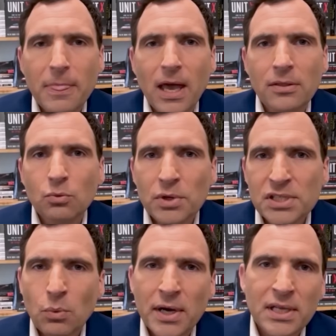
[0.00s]
And the
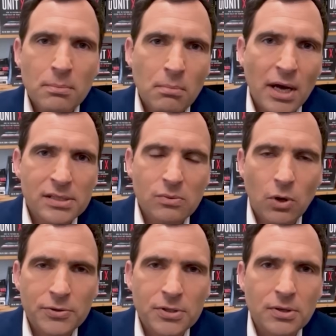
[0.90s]
reason why they must,
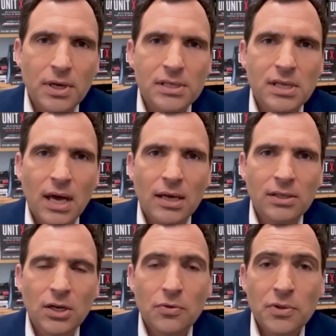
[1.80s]
Walter, is that,
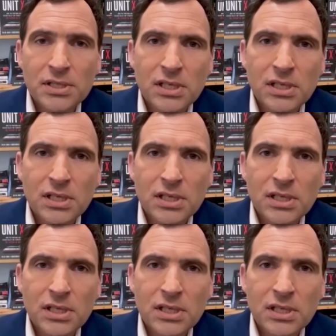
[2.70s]
you know, this